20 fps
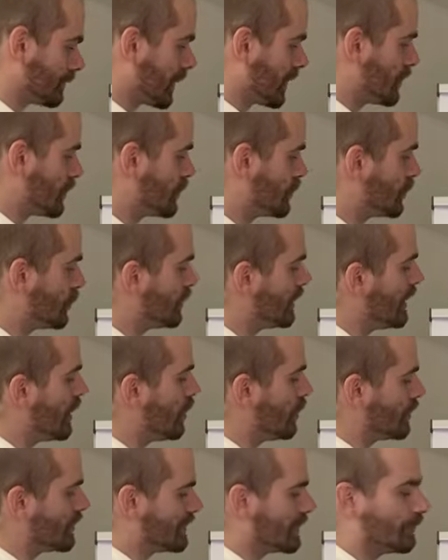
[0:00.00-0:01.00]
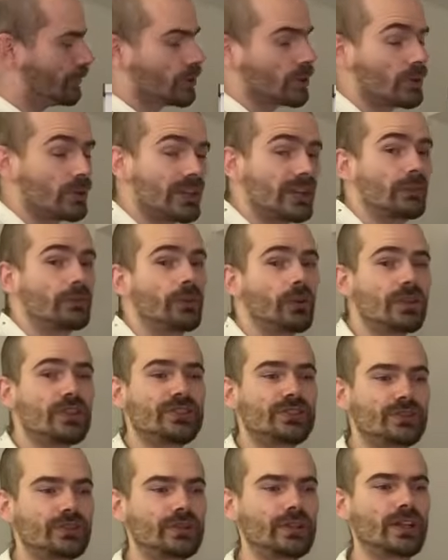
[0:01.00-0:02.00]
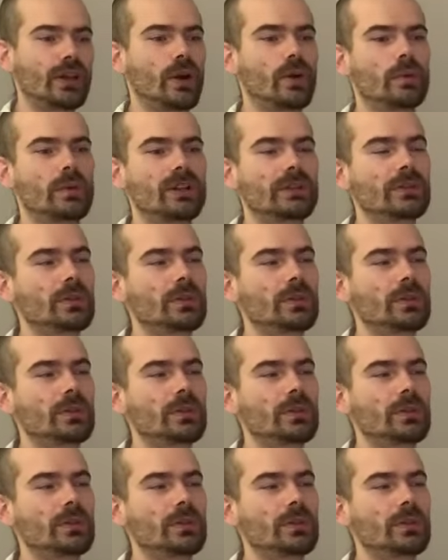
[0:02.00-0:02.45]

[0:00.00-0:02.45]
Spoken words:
Studios, if you're looking for a studio,